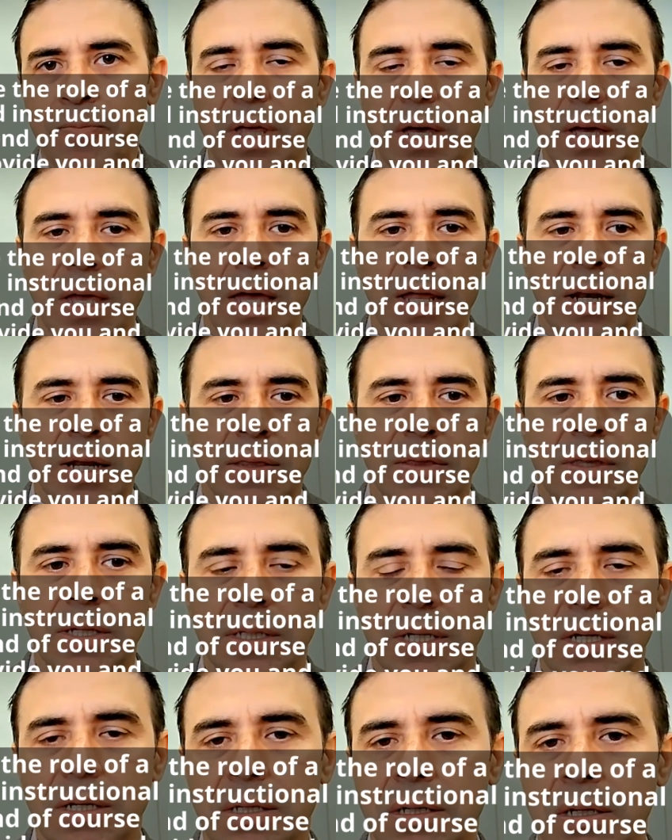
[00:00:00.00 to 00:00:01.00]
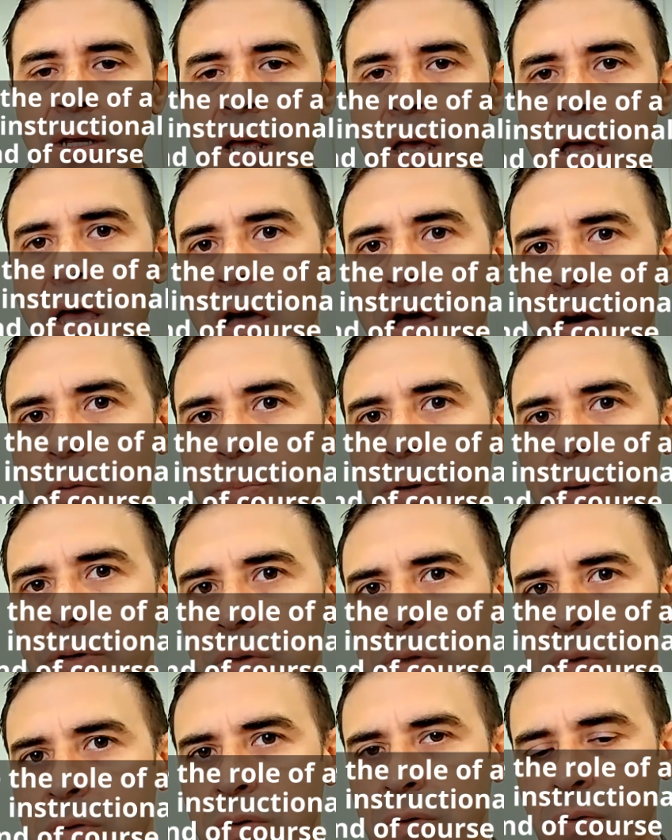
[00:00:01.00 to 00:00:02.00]
Again, this can help
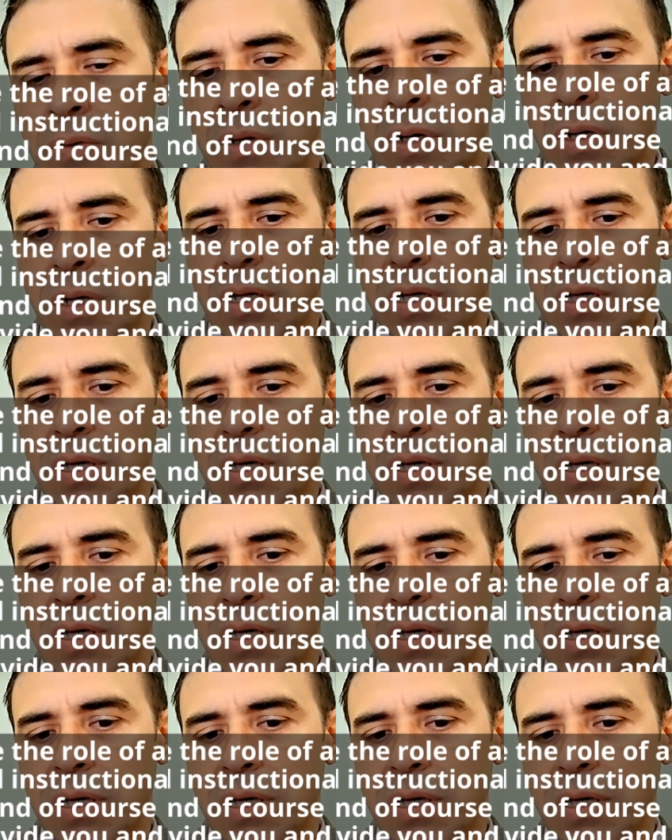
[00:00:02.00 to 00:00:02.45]
you to